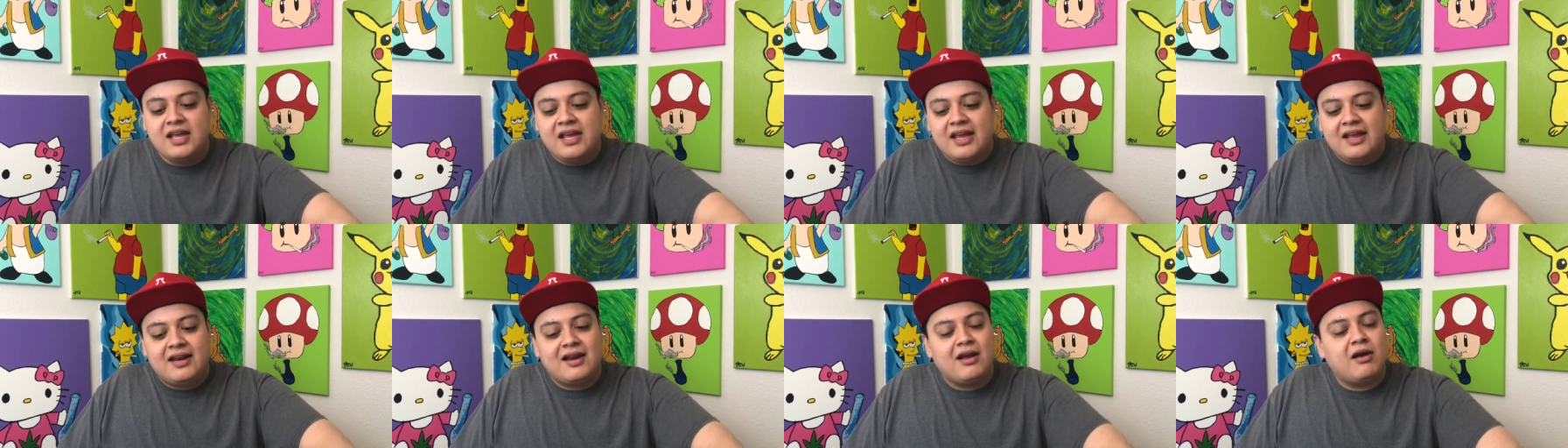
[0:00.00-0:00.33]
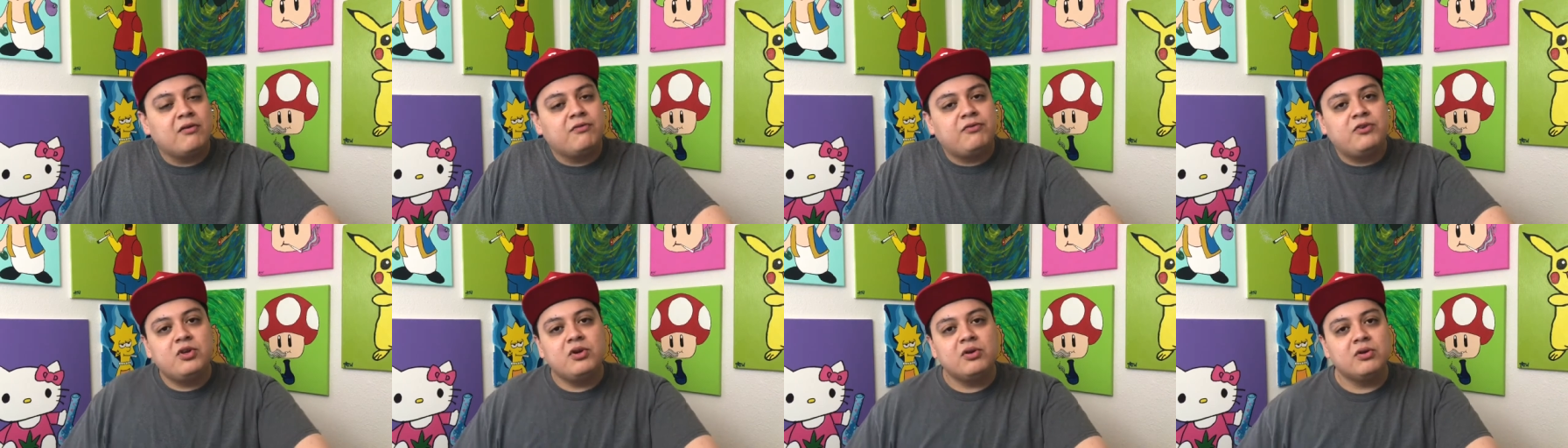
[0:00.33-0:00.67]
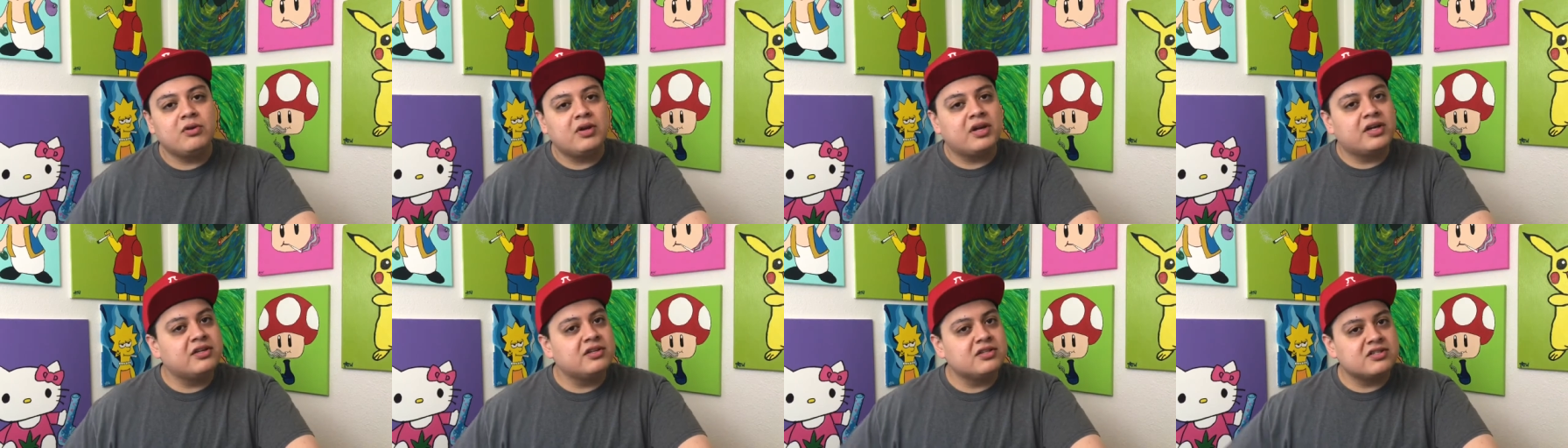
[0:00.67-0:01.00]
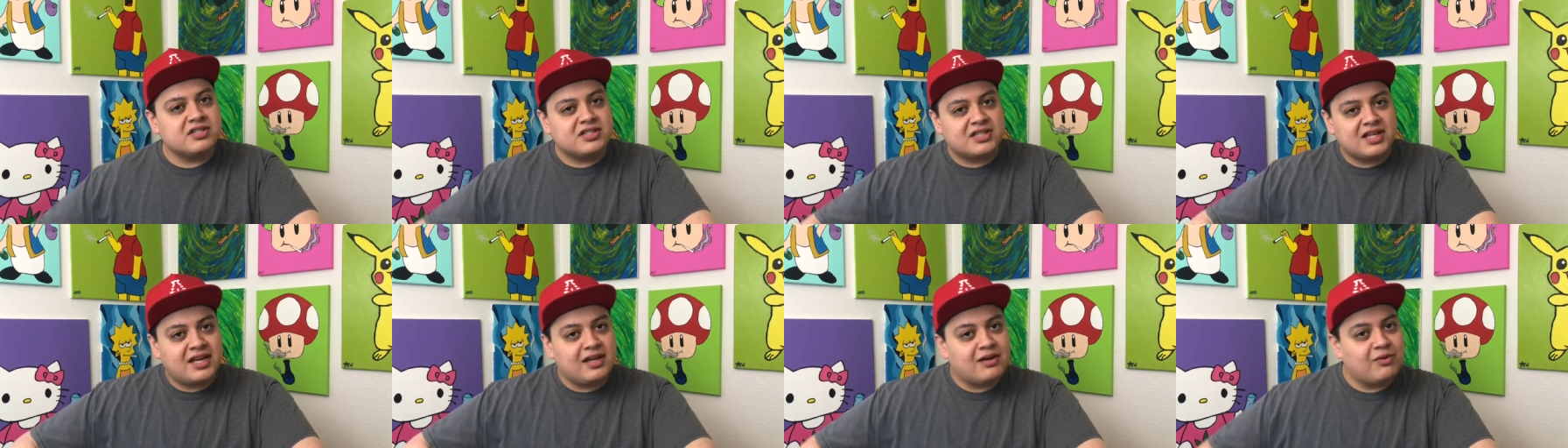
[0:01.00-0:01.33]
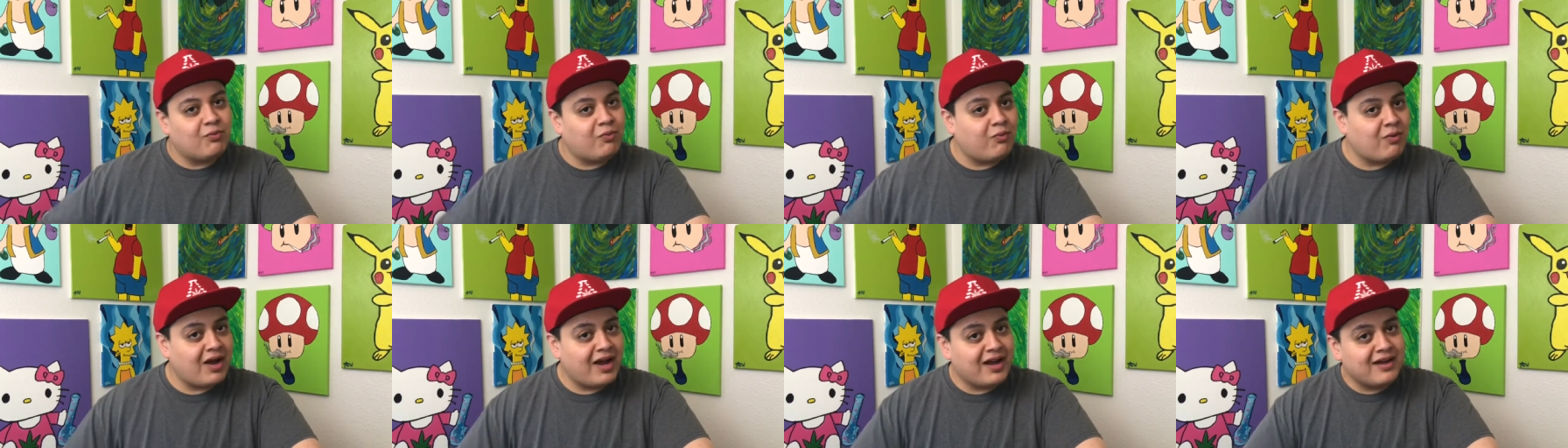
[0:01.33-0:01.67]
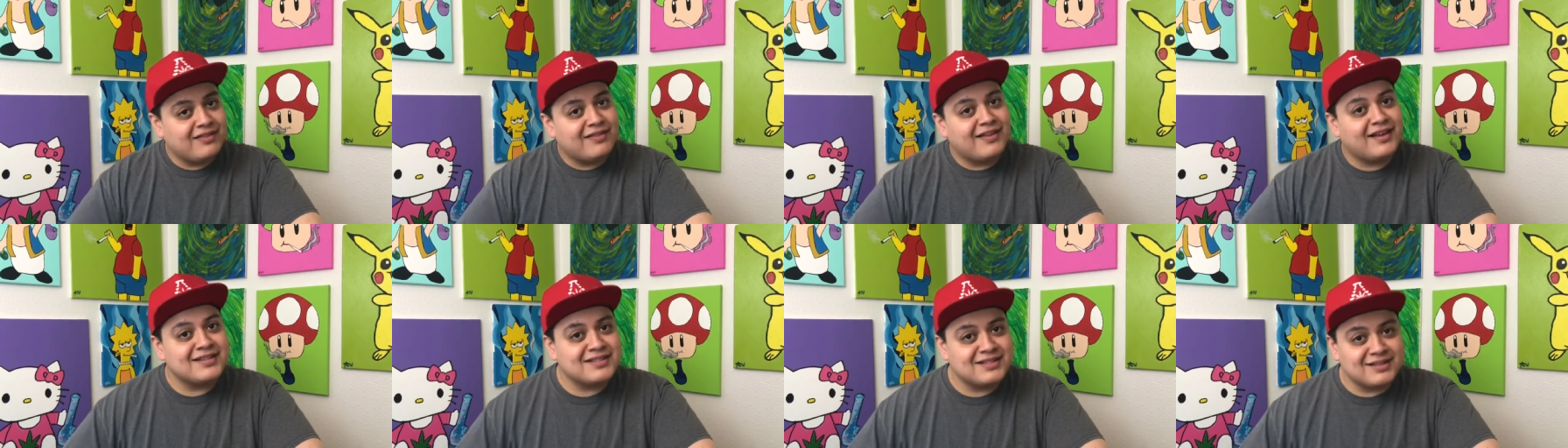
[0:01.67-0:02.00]
Now, if you don't understand why
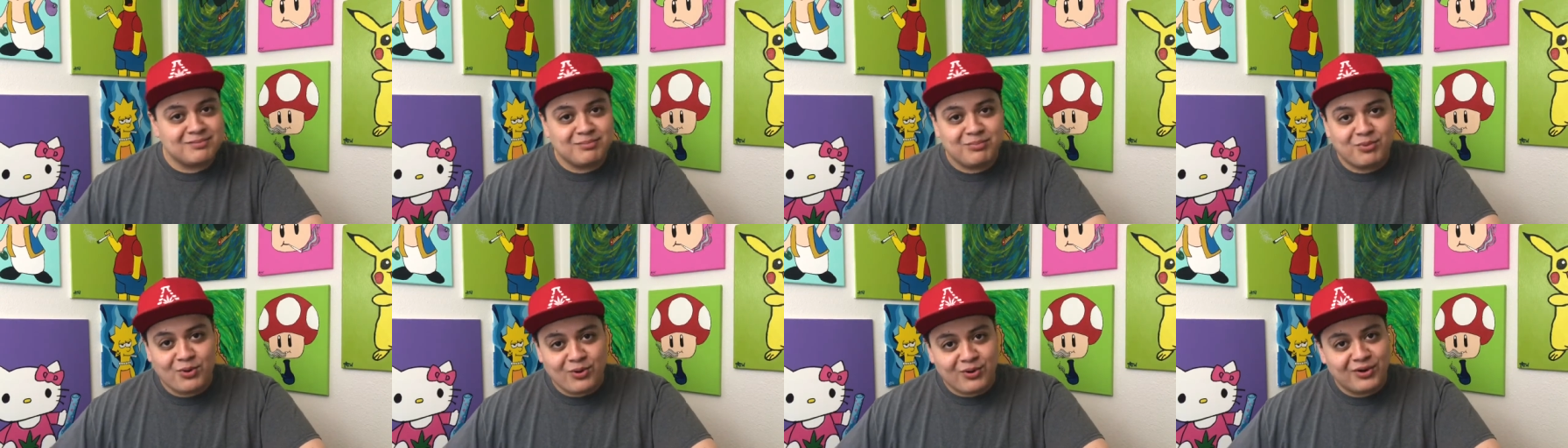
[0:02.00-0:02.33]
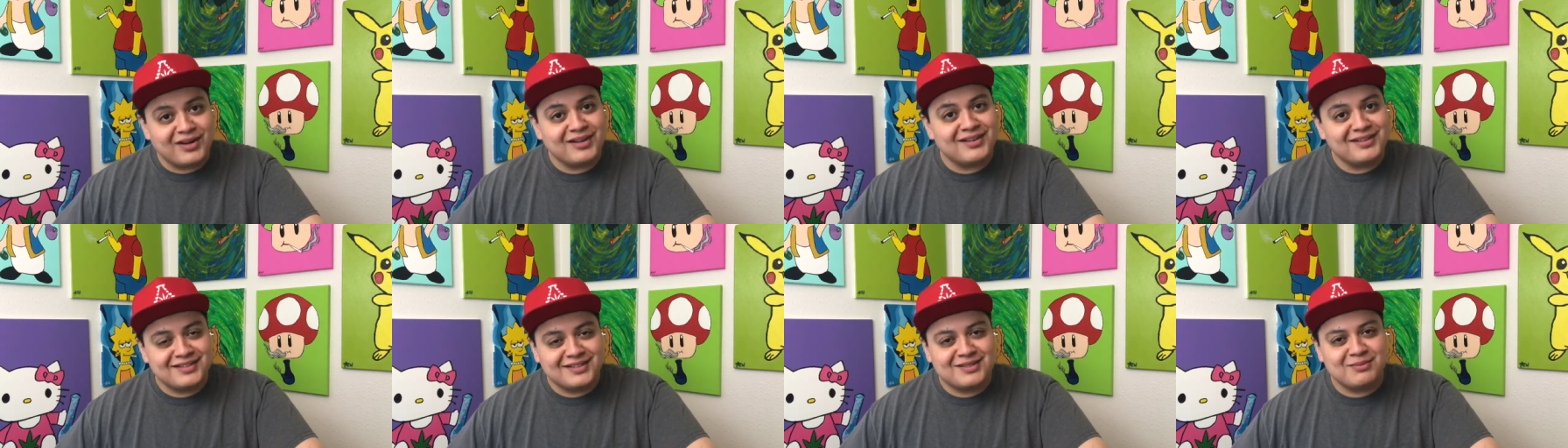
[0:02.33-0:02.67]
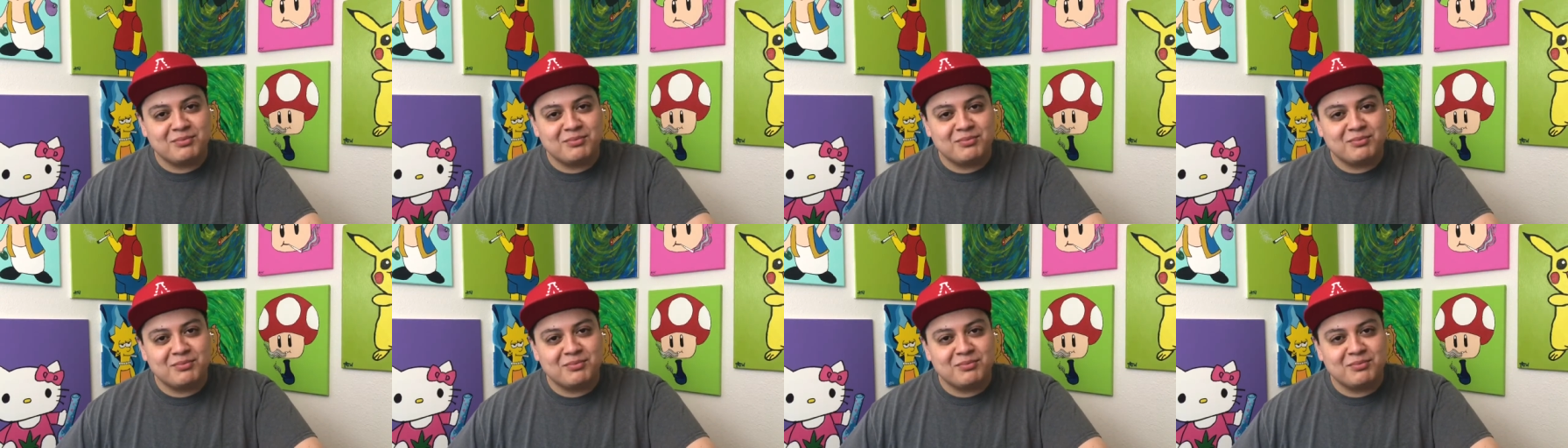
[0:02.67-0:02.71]
that's important